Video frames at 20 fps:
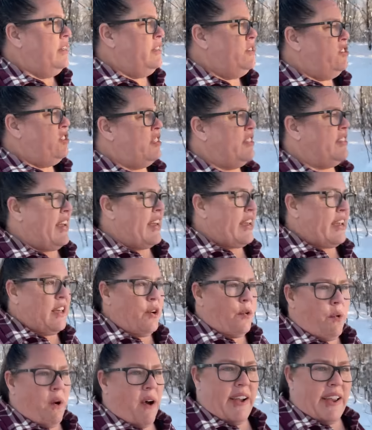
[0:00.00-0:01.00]
Just taking
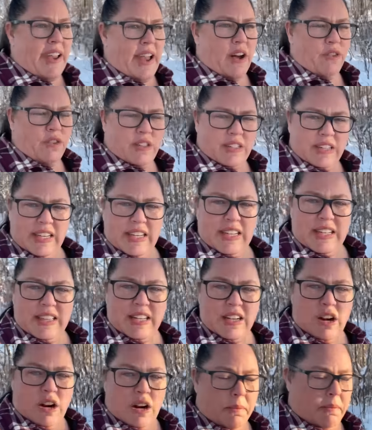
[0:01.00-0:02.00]
a walk out to get the
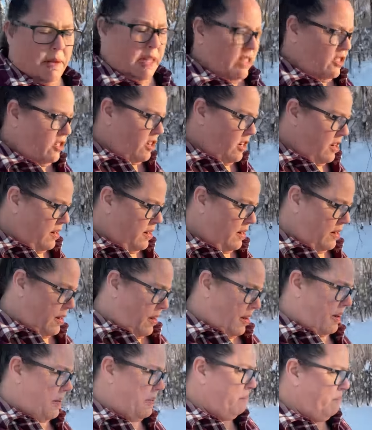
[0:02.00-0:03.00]
garbage.
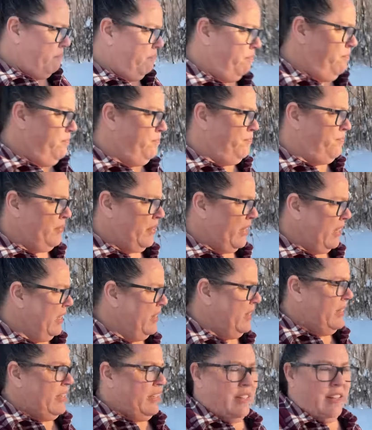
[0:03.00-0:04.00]
Um,
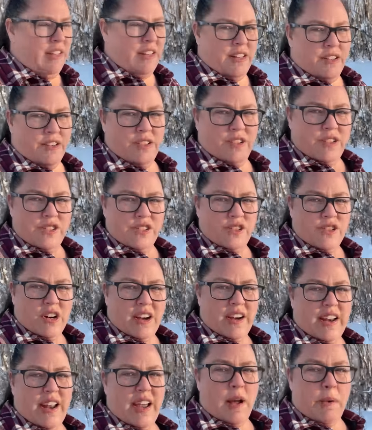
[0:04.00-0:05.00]
you know, just
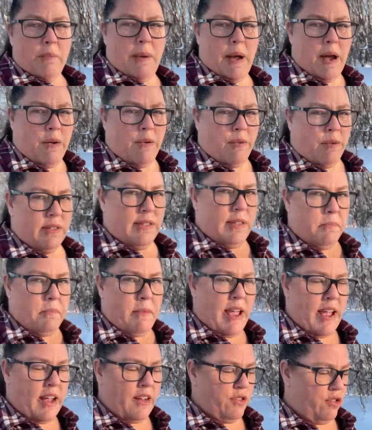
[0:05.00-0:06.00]
trying to help out with some
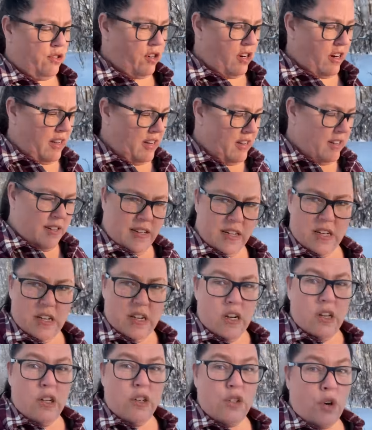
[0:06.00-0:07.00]
extra
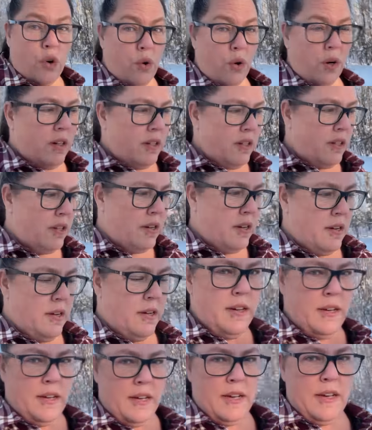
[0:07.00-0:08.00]
chores
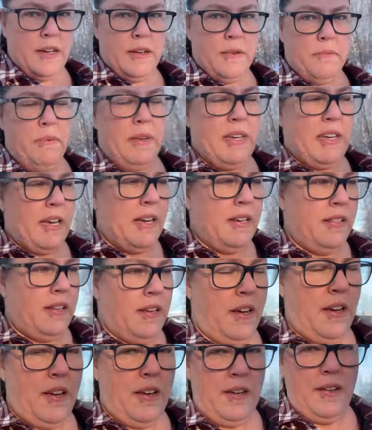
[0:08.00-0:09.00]
because
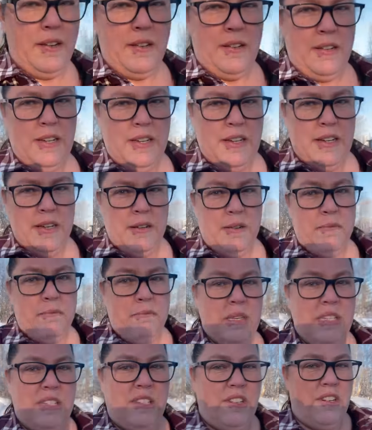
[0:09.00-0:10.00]
of
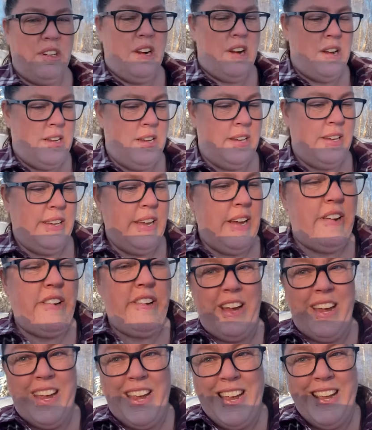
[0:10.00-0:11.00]
Mr.
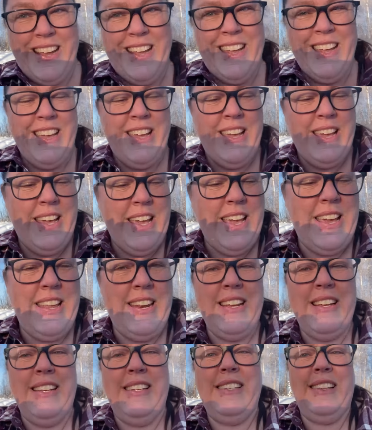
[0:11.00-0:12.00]
Gary
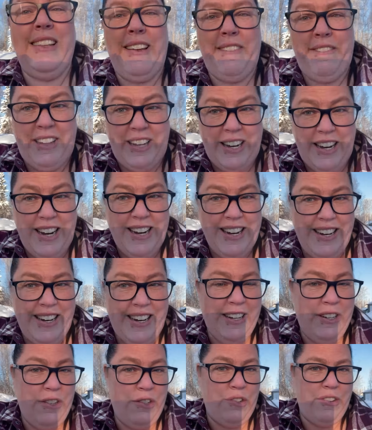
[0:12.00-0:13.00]
and his lovely
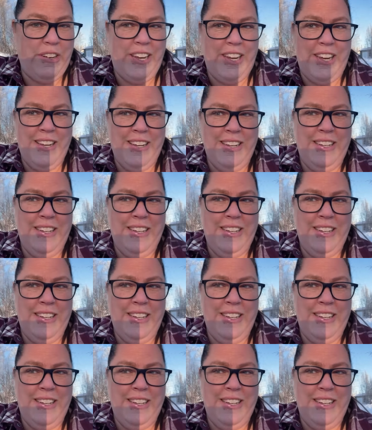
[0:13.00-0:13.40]
injury.